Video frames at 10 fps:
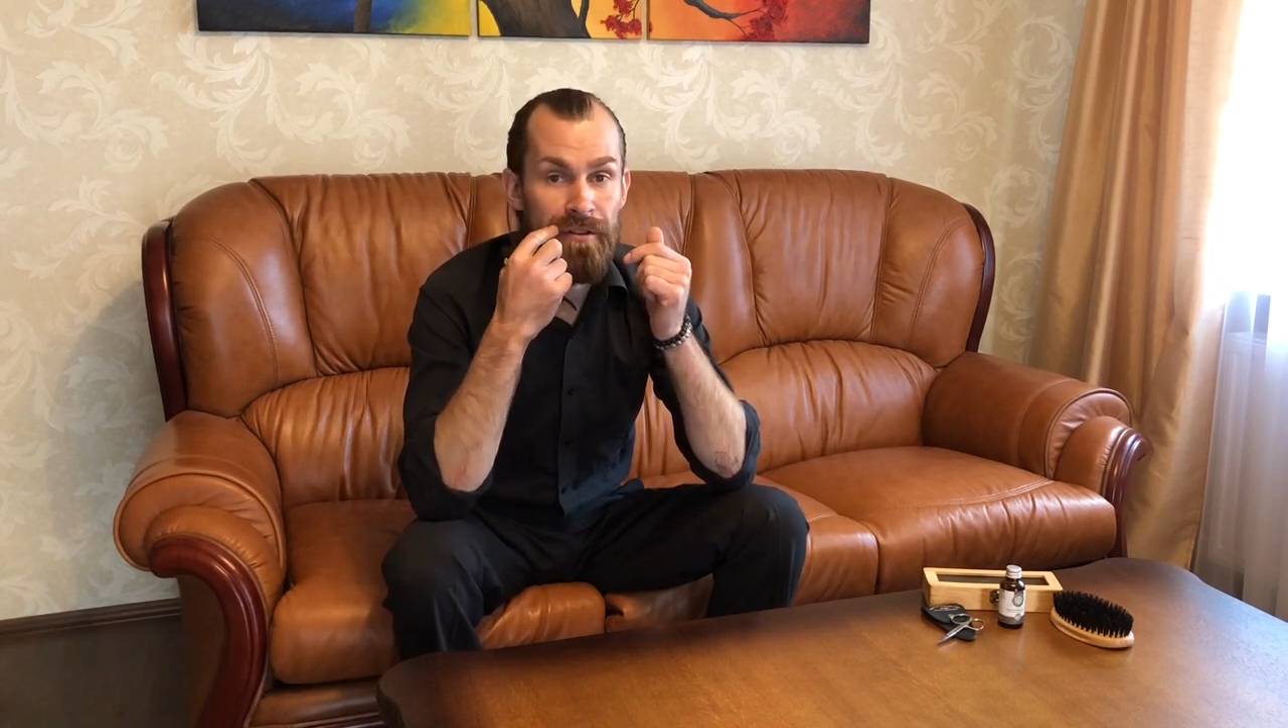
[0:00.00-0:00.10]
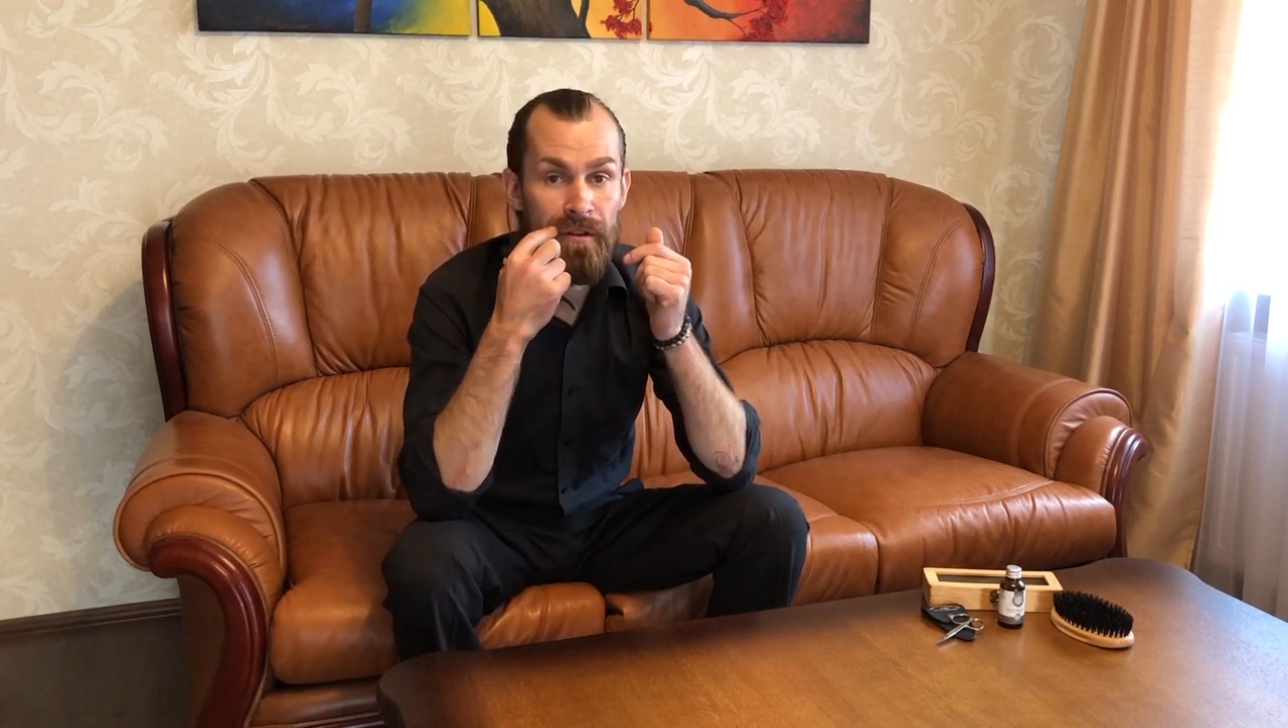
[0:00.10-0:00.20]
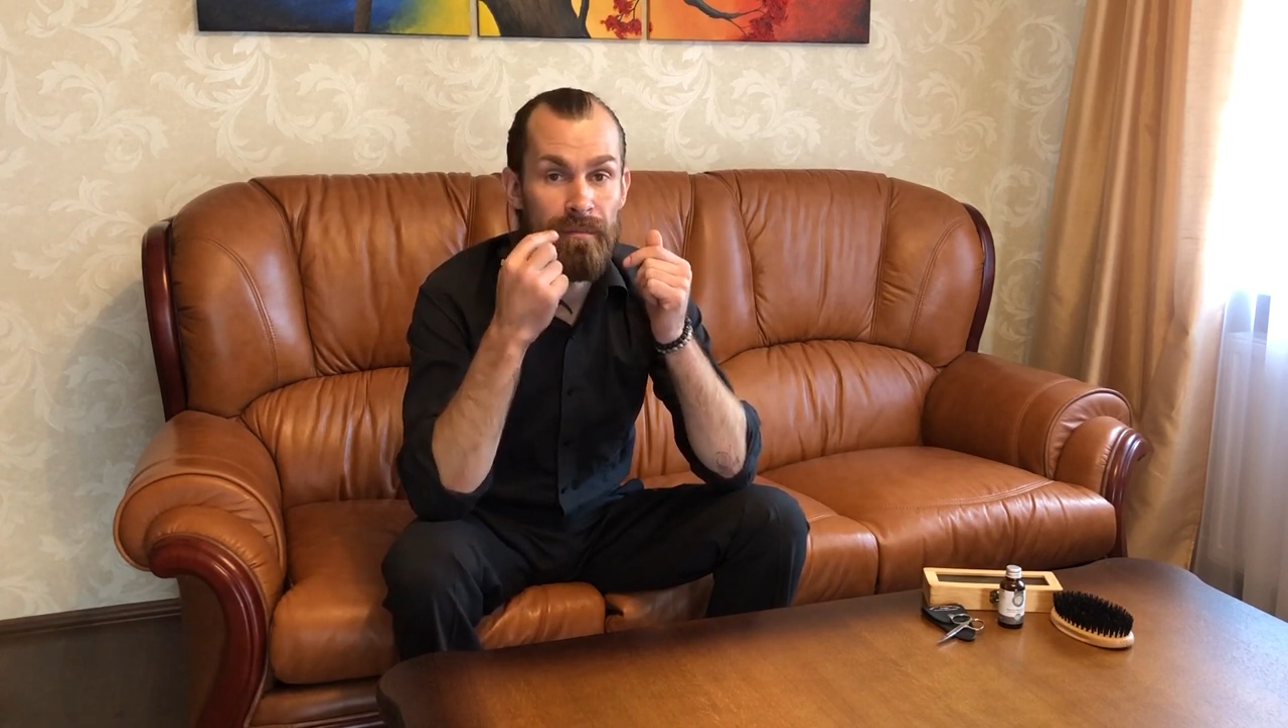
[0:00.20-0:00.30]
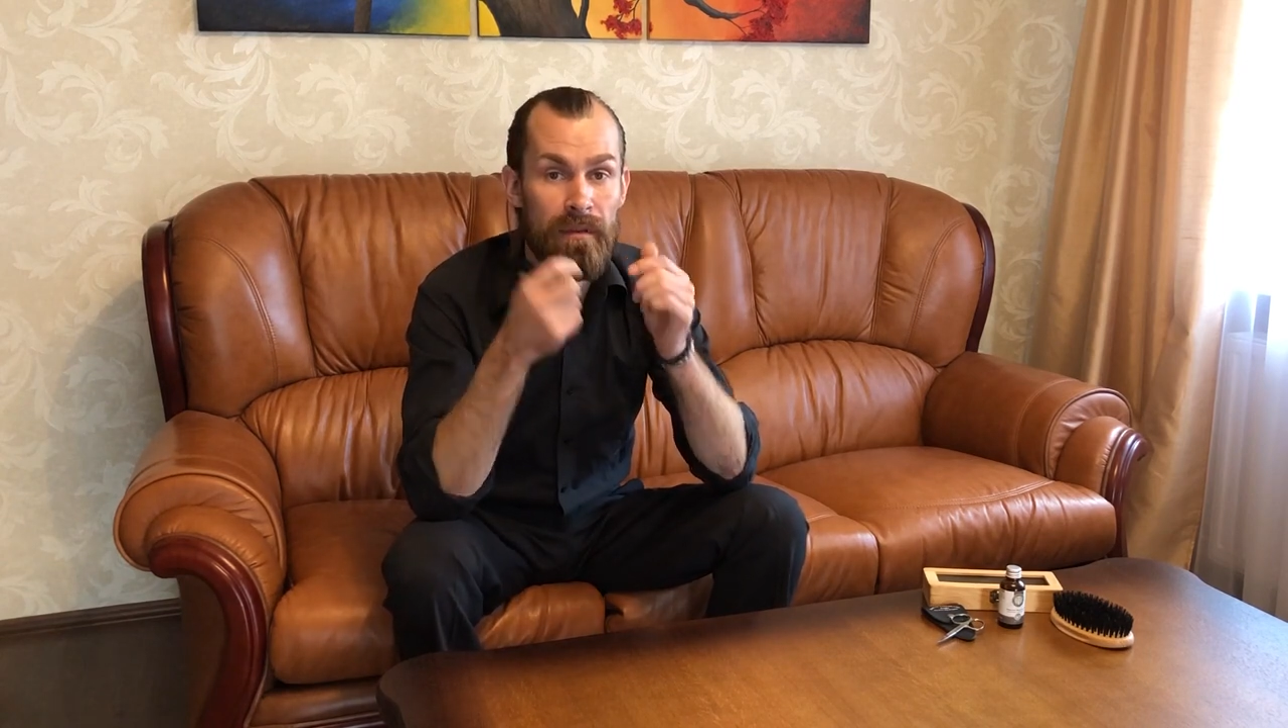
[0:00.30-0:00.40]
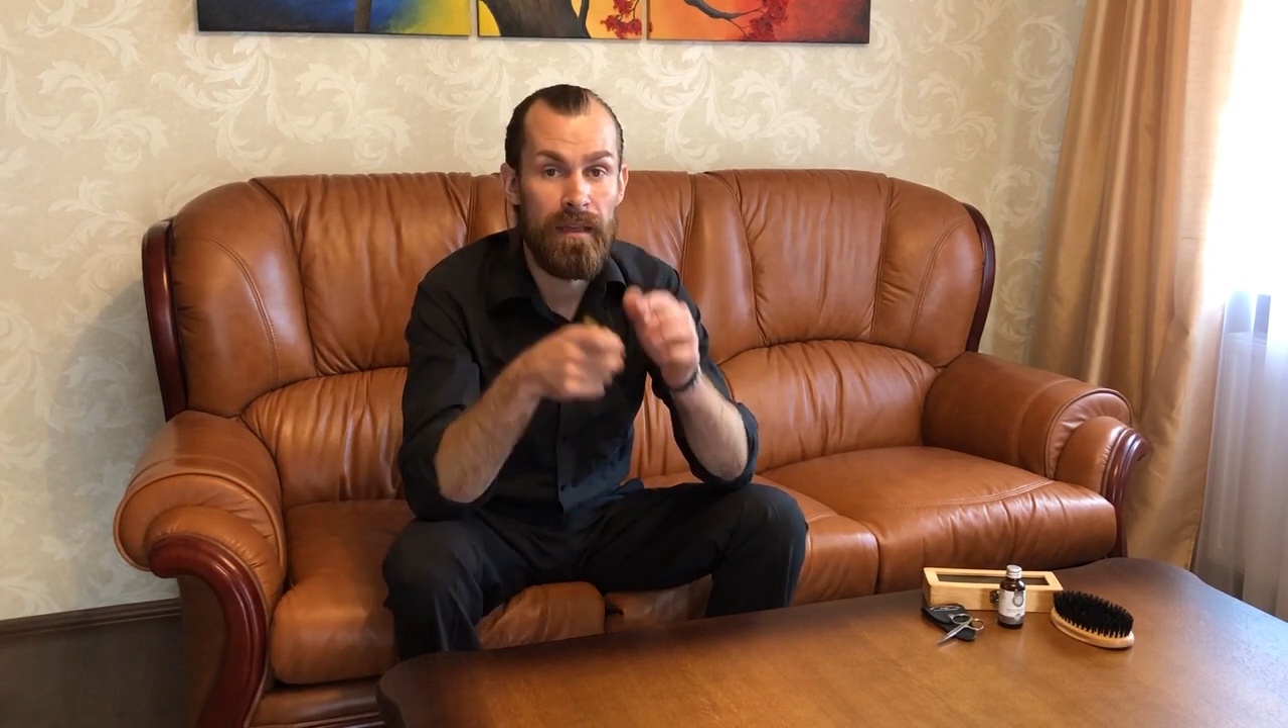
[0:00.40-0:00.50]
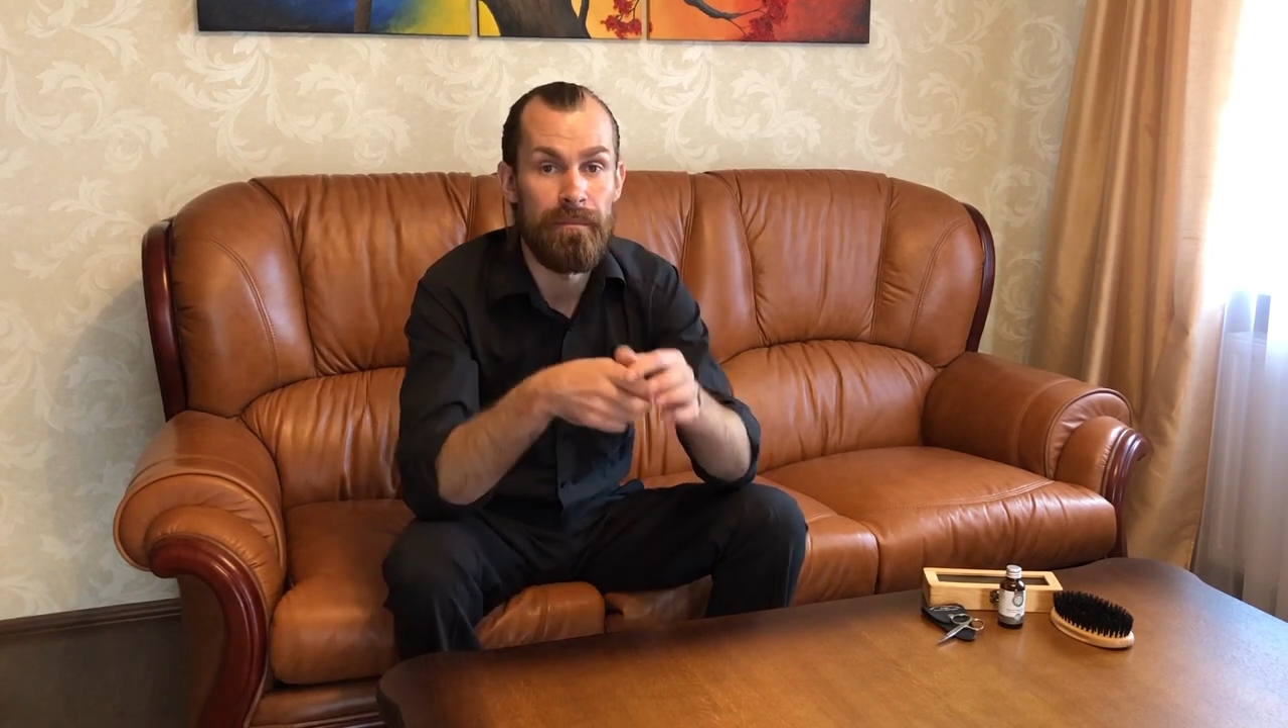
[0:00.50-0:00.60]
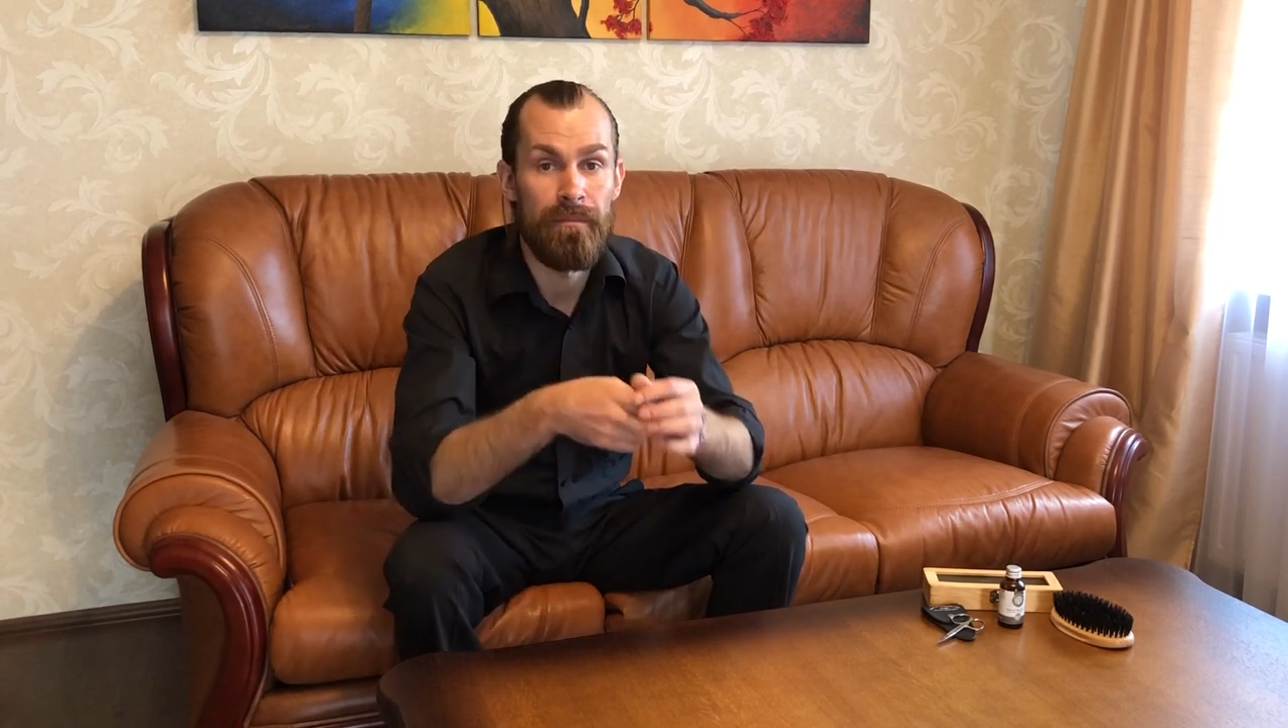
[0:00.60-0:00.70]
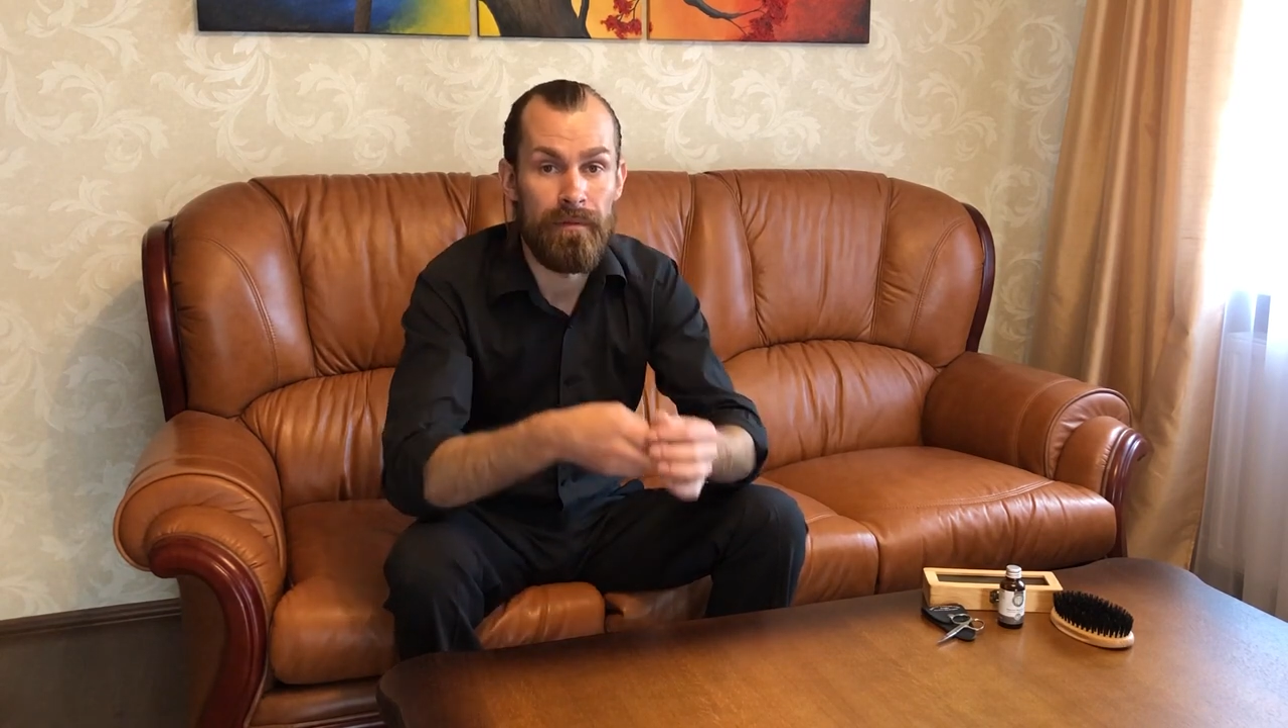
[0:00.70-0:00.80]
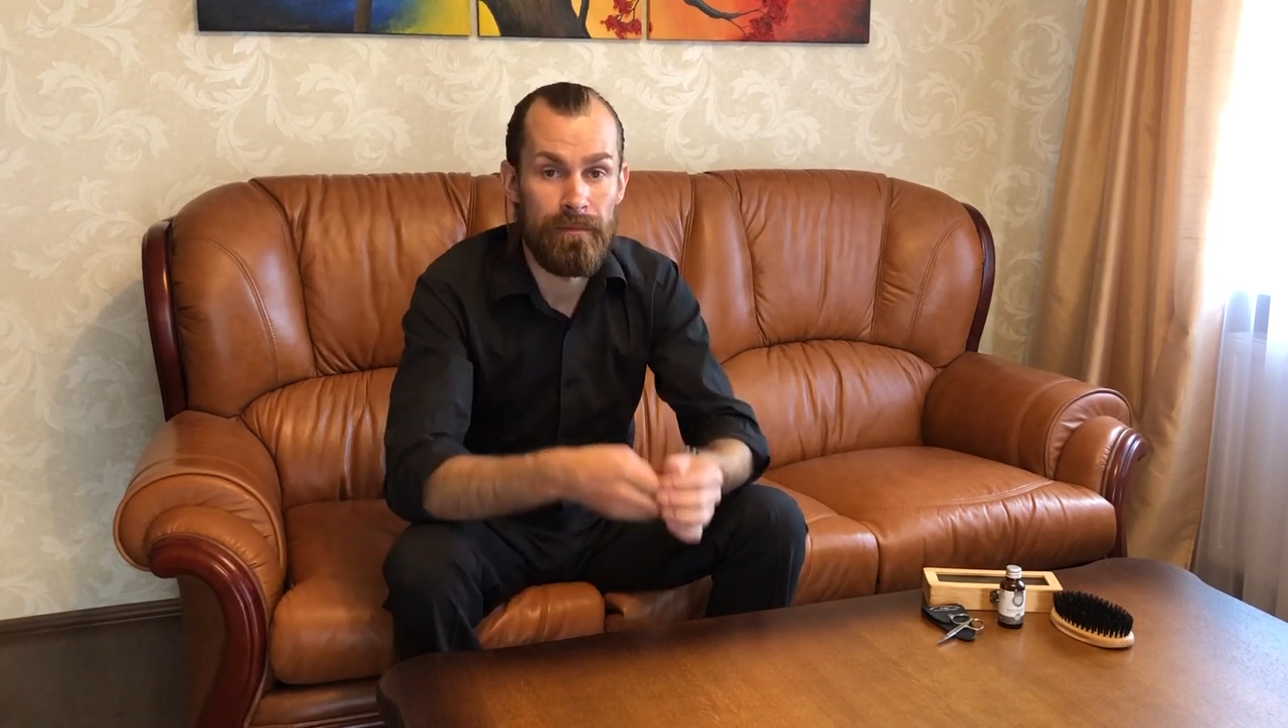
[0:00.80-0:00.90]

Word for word: top lip.